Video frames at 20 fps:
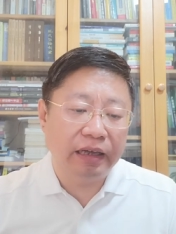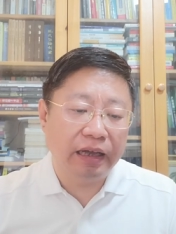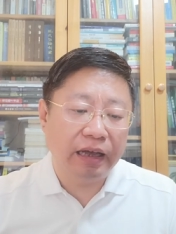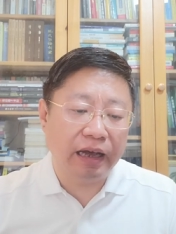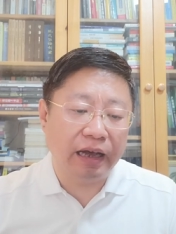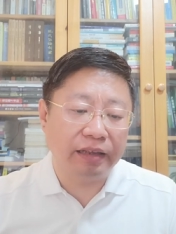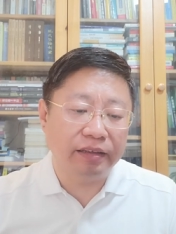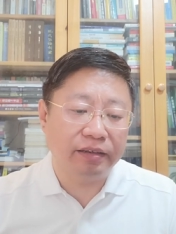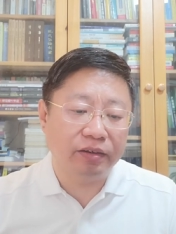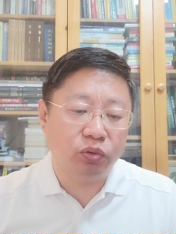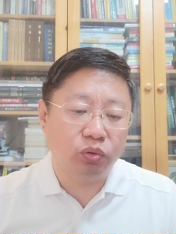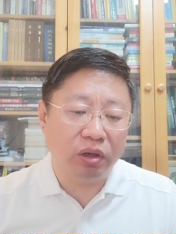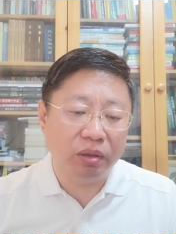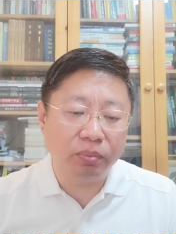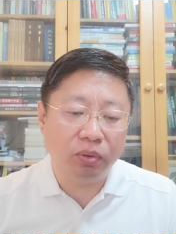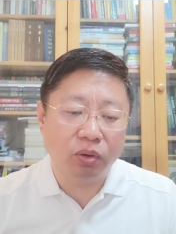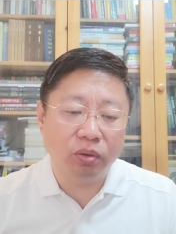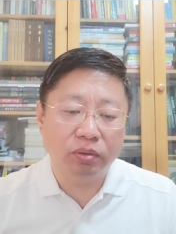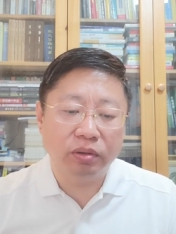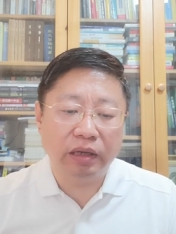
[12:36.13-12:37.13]
and the
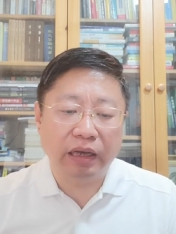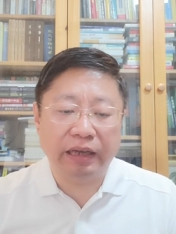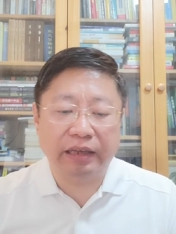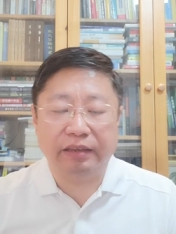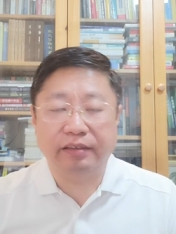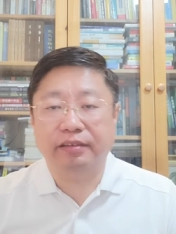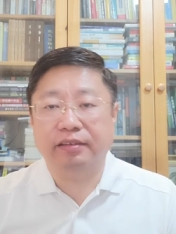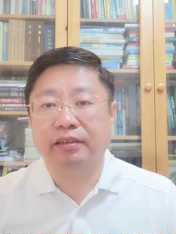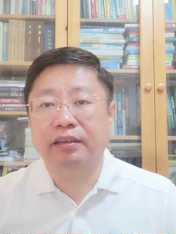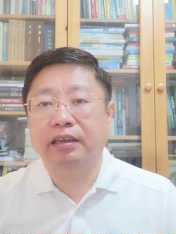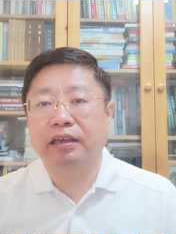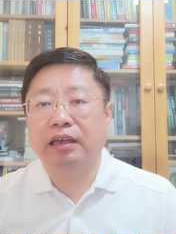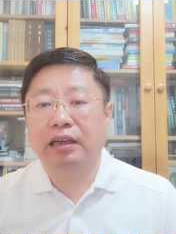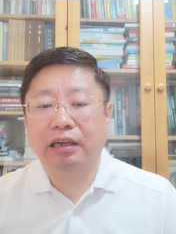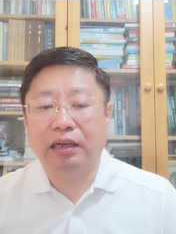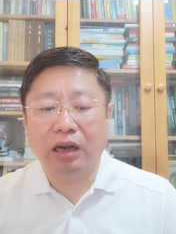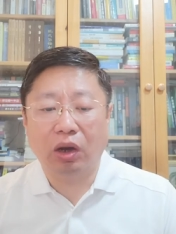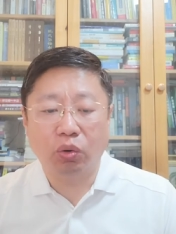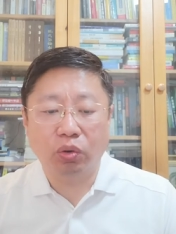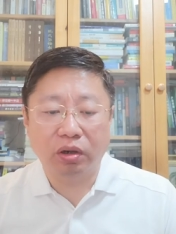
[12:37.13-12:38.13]
Ripple is
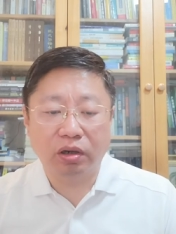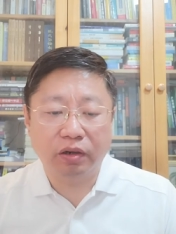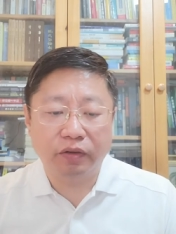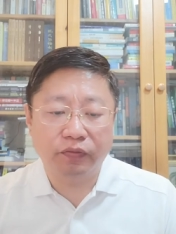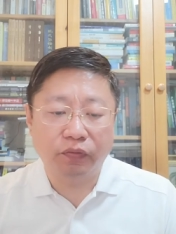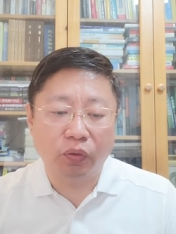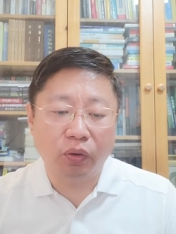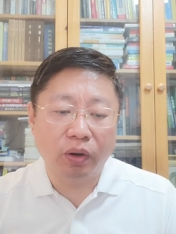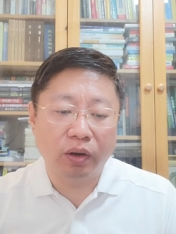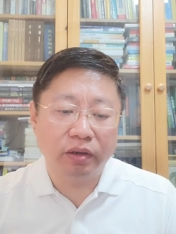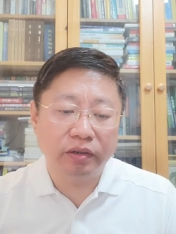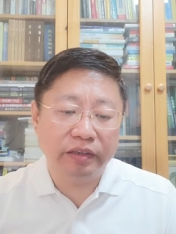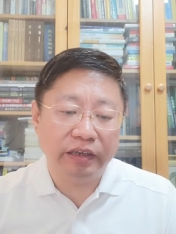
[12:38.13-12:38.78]
lower for